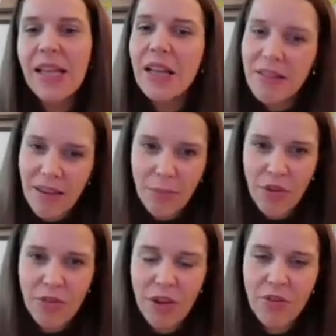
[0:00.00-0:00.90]
Then in
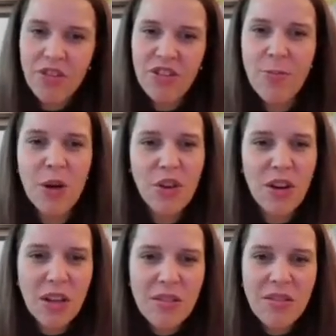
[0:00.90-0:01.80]
terms of non-fungible
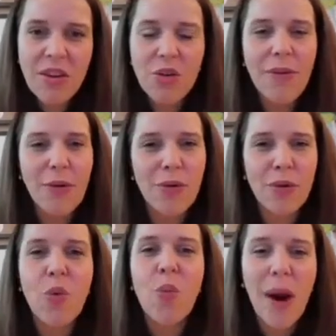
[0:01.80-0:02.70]
tokens, you have
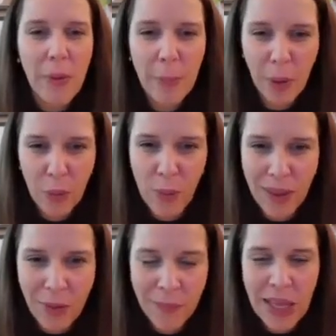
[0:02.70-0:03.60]
also the wearable
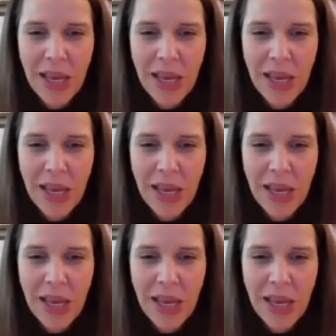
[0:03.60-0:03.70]
one.